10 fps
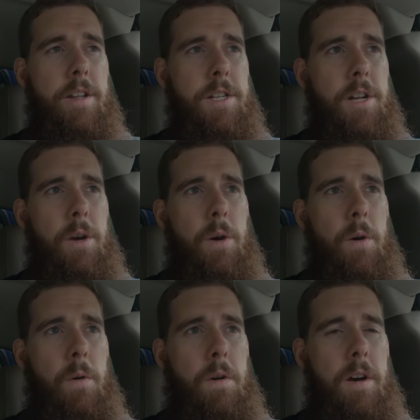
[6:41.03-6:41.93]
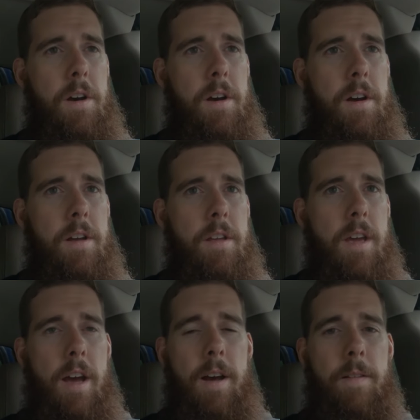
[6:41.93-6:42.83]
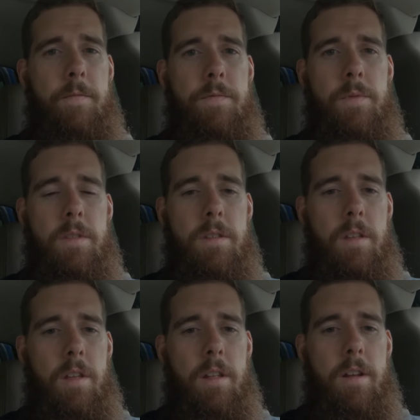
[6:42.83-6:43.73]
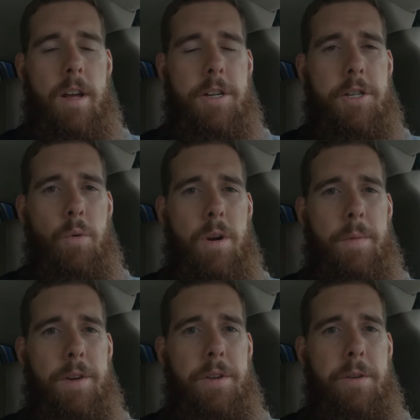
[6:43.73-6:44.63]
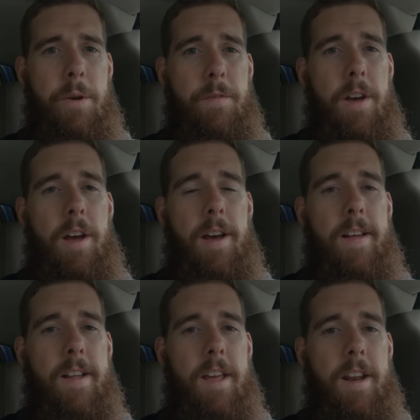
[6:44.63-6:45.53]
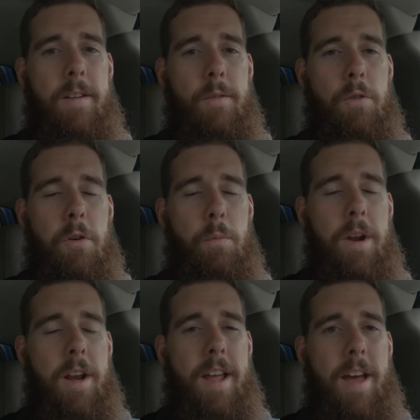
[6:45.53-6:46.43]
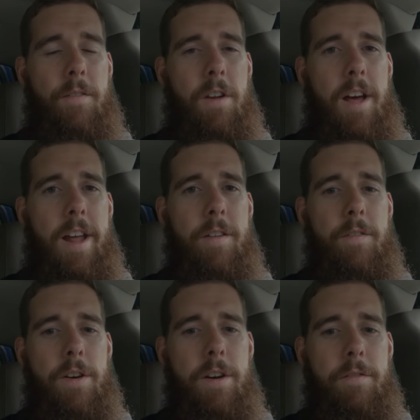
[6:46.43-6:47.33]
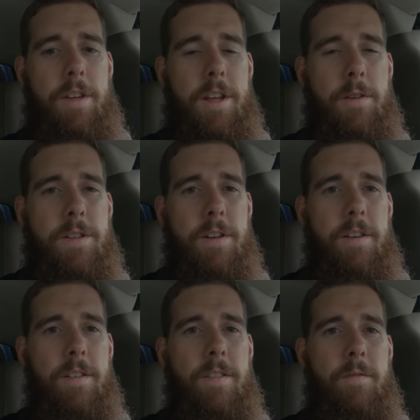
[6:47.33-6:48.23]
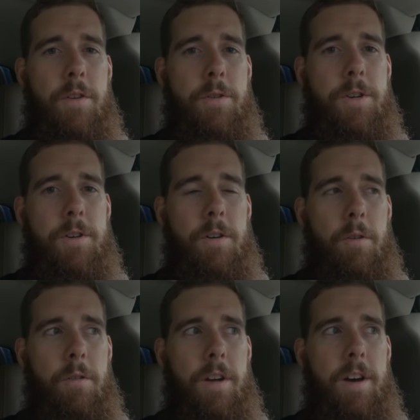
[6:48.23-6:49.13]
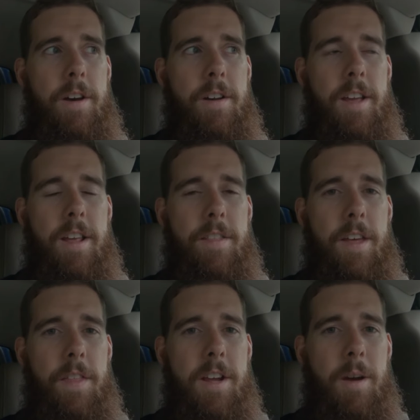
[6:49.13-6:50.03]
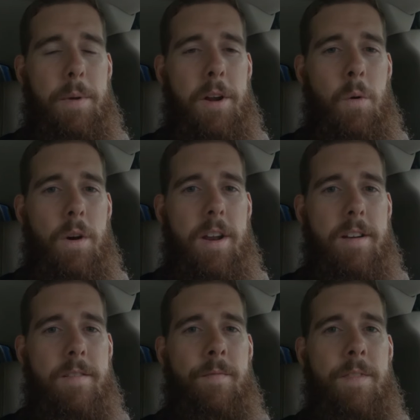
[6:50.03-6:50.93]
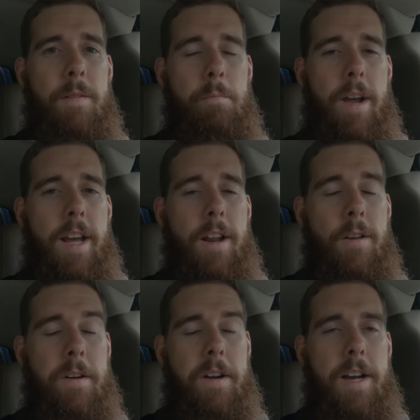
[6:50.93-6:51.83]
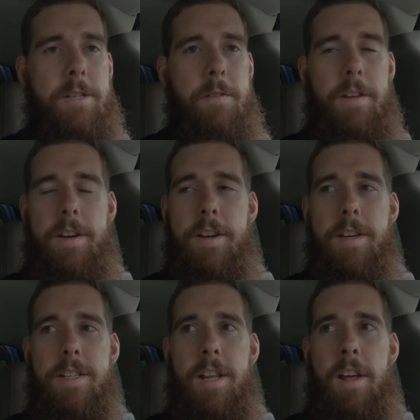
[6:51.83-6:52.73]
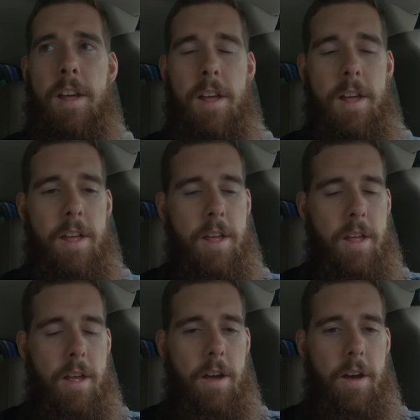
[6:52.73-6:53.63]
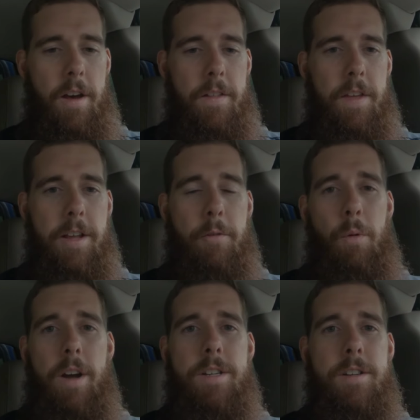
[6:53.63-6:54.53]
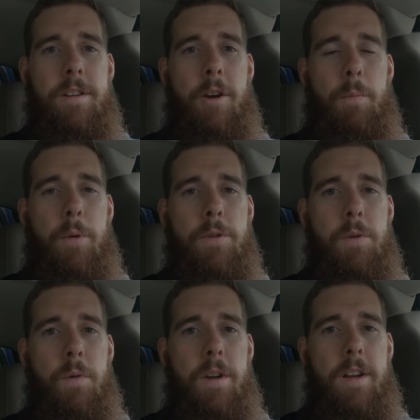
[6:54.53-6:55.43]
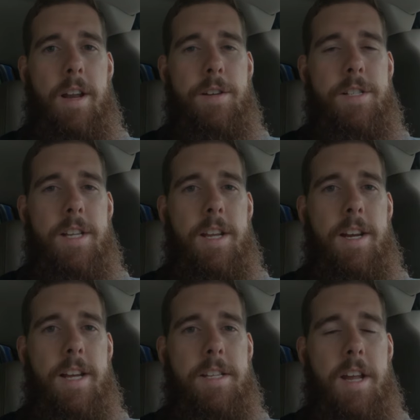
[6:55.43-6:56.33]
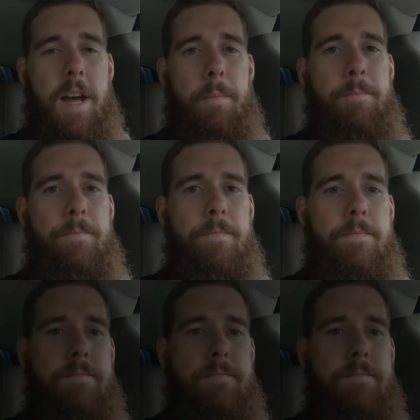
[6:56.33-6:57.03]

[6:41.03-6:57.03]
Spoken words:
So yeah, not sure what I'm gonna do if I get it. We're going to have a lot of videos in the future on getting that thing up and going and making it look nicer than it does. Thanks for watching. Hope you enjoyed, and I'll see you next time.